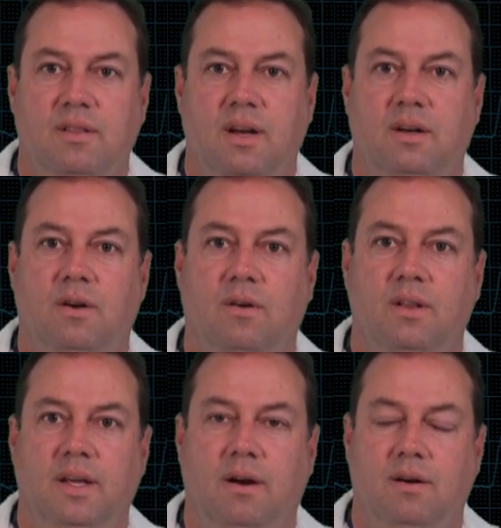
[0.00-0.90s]
that
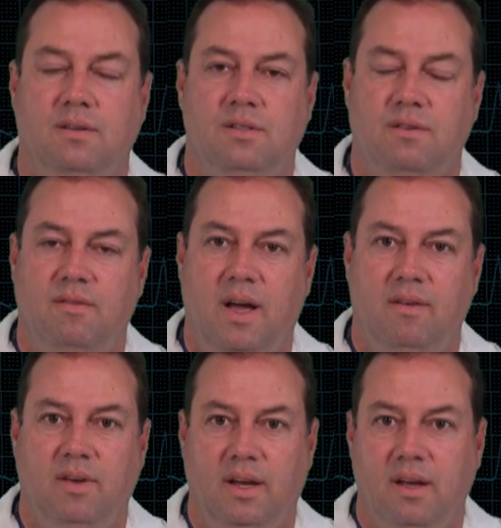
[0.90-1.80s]
currently aren't
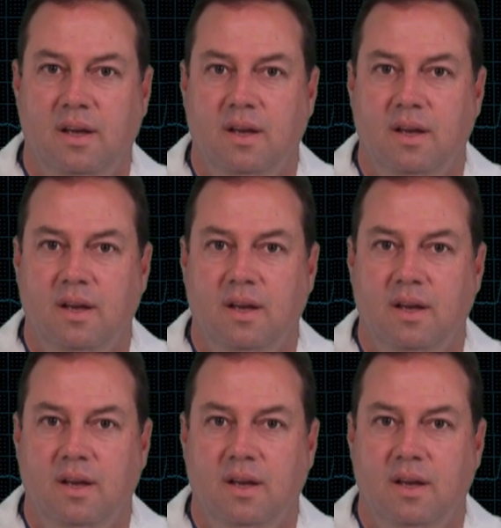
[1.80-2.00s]
surviving.